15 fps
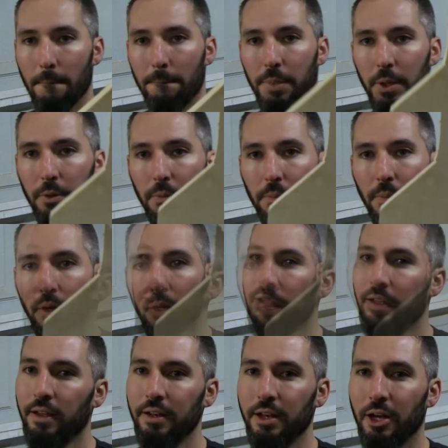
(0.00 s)
Boom.
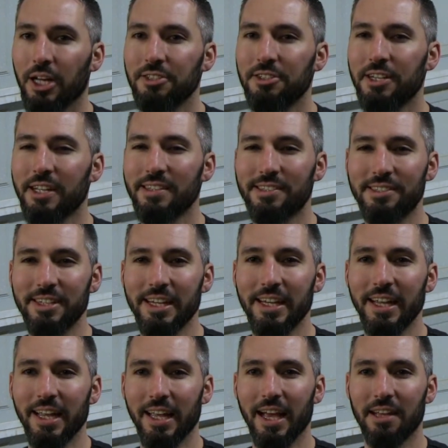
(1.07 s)
Now as you can
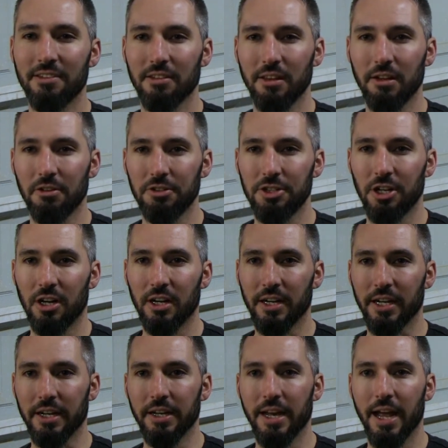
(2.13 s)
see, it has a little jog
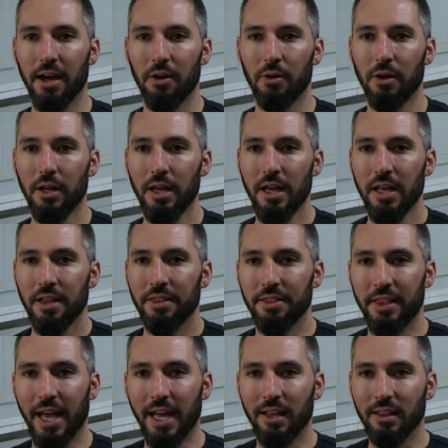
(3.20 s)
in. Now
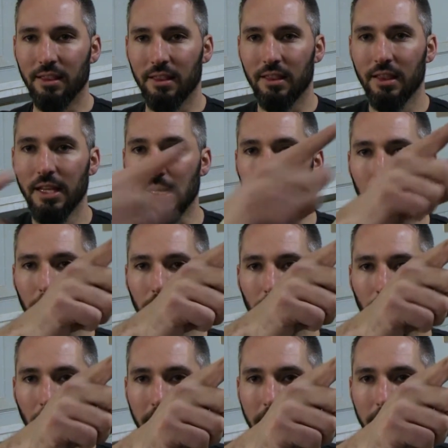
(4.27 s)
that lip
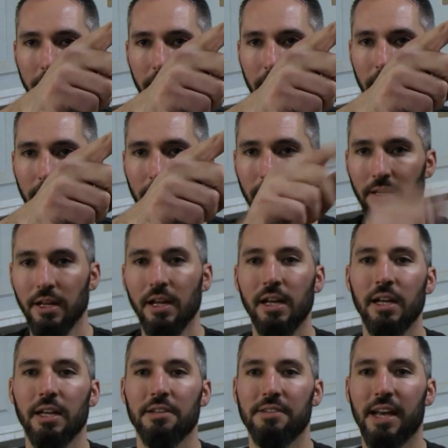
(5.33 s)
right here
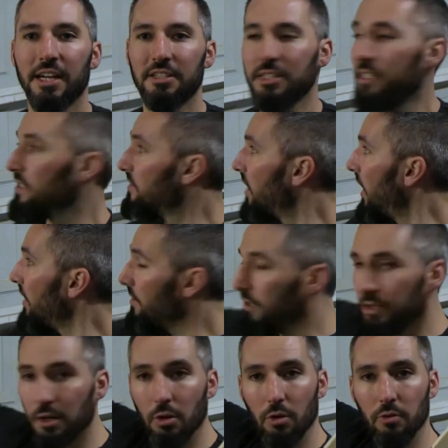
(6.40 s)
is actually designed to
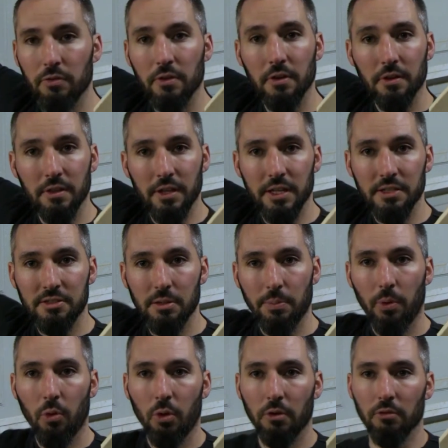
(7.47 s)
go over the
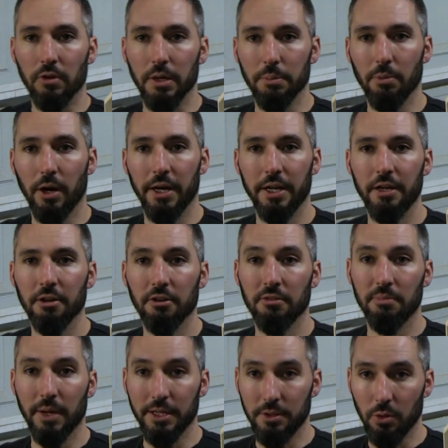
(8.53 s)
support rib right here
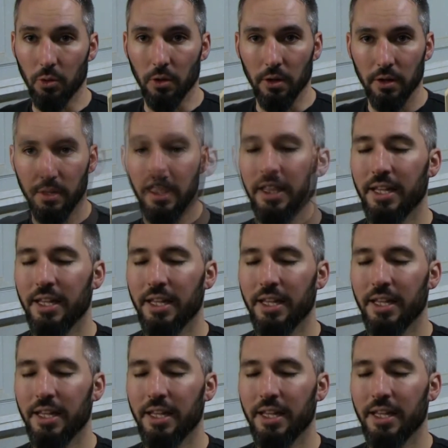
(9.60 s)
of my door.